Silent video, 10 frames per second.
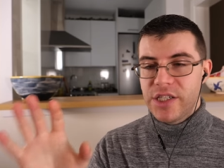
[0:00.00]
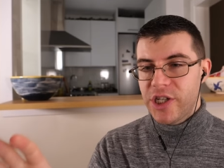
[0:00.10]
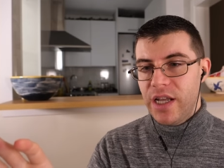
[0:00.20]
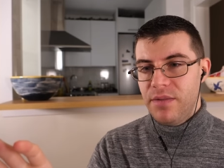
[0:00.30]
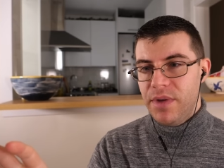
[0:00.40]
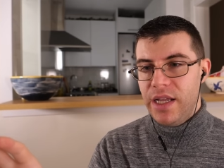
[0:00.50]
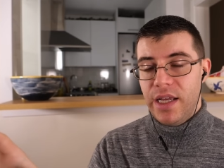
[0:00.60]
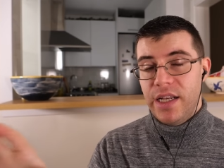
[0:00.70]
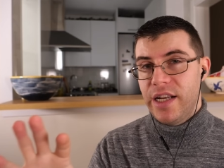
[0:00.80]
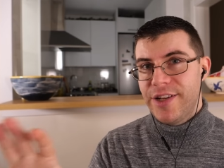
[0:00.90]
the chain meat
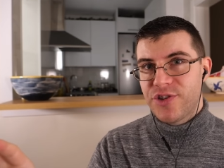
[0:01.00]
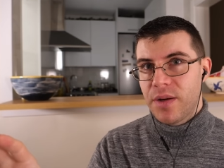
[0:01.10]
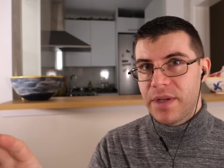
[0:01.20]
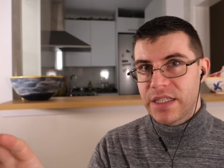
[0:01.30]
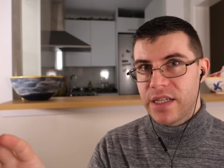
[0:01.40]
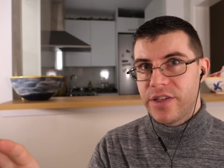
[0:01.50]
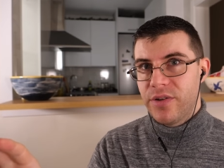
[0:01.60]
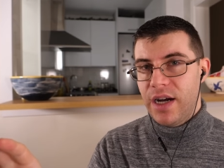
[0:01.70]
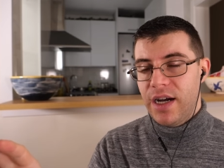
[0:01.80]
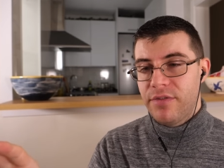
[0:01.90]
and any trimmings that
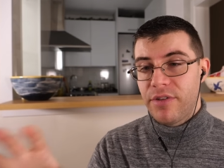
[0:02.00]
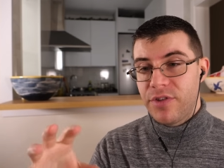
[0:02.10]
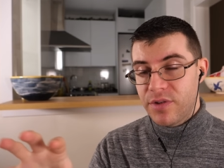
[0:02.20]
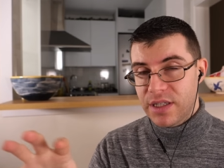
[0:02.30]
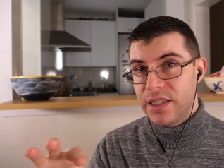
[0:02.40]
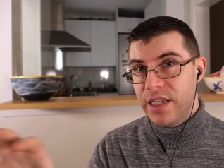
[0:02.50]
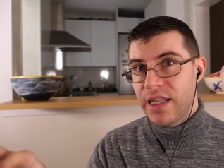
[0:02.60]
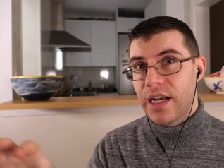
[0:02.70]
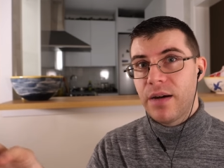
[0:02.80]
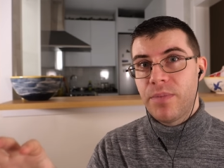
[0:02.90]
you have, if you clean
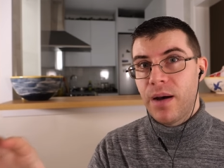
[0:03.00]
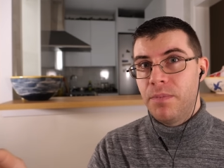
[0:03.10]
that up a